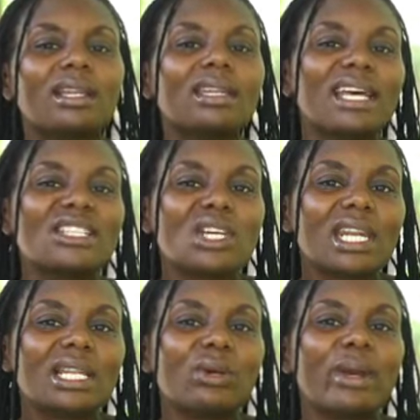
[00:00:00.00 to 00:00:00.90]

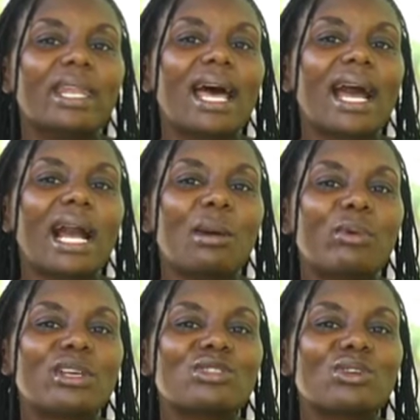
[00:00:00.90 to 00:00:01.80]
Naturally, when a
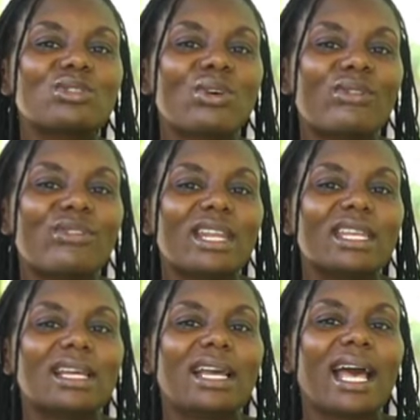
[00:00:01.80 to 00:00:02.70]
couple is not
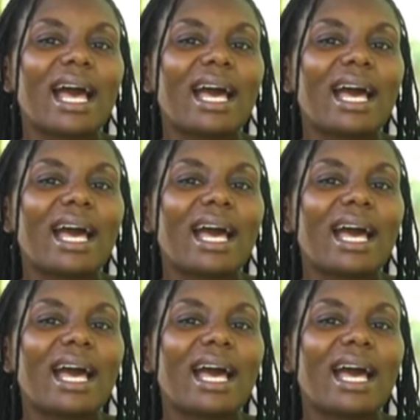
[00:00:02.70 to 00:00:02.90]
offering